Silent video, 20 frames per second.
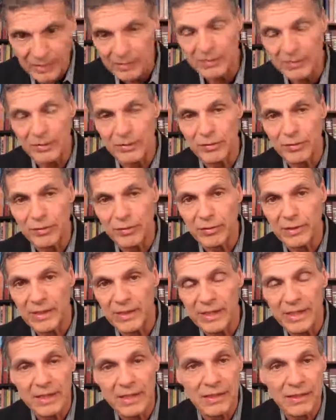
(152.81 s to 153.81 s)

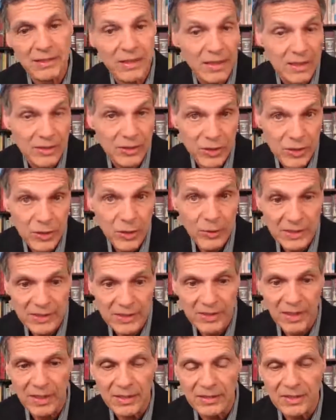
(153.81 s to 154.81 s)
gluten-free, and in soy
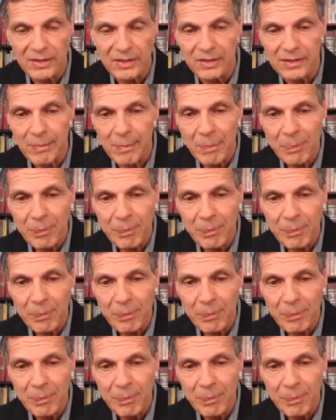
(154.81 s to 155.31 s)
sauces.